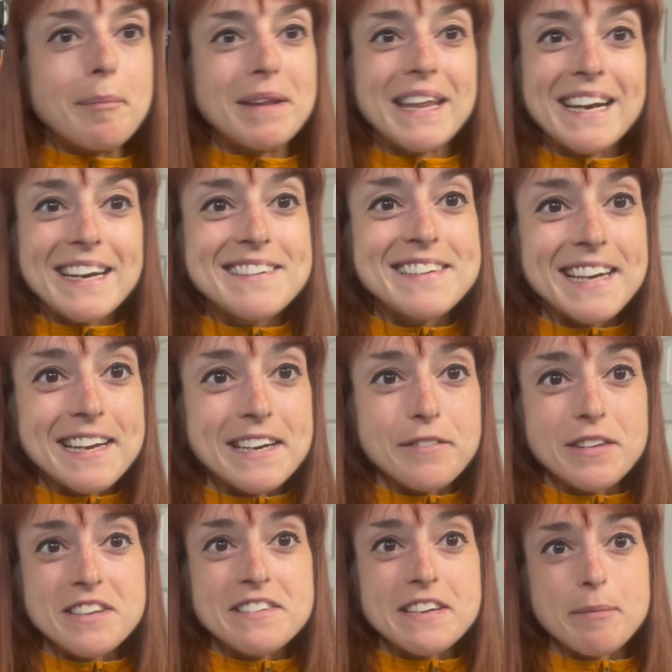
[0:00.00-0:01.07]
But that is the end of
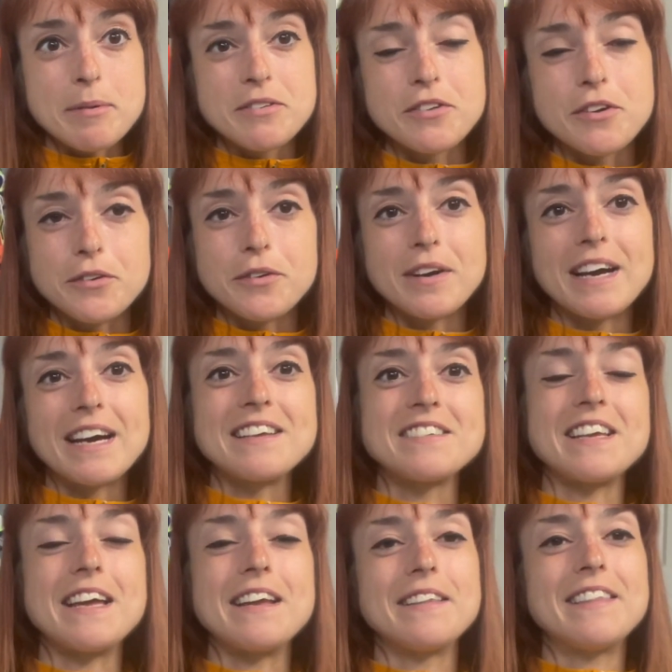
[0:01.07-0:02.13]
this episode, you guys,
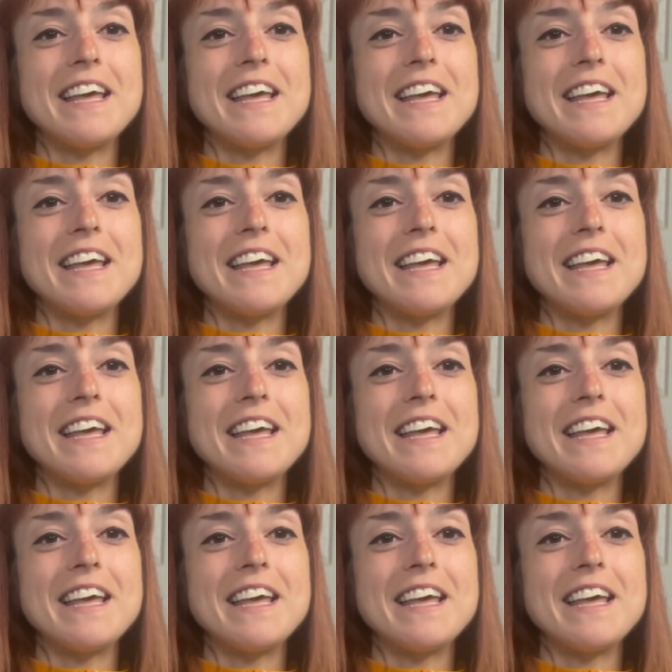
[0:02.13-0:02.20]
and